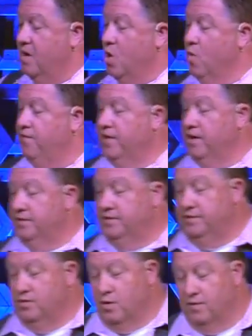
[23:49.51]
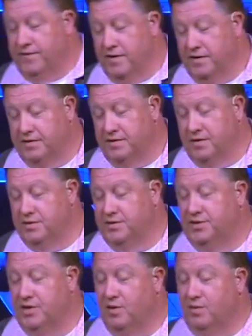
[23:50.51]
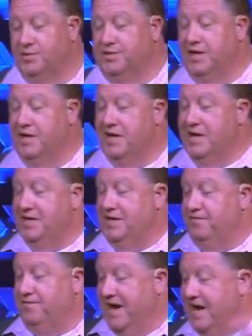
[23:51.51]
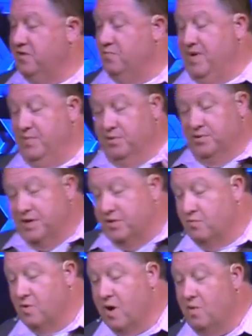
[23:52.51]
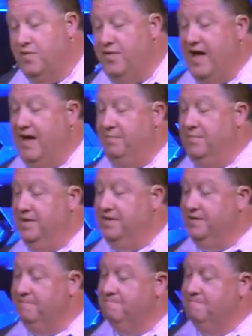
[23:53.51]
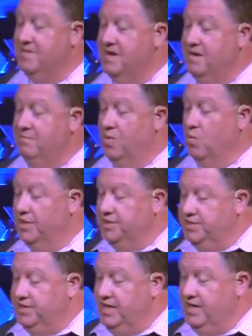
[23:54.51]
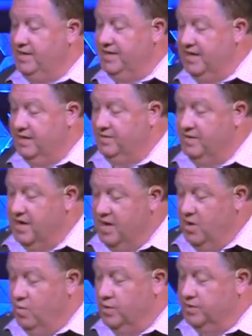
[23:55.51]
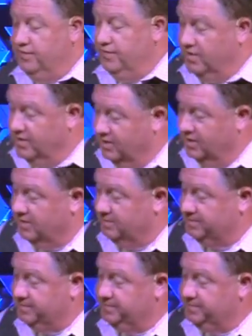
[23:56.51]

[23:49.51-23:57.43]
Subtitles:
Orpah chose to find her people. There's nothing wrong with that. But what she did was for her.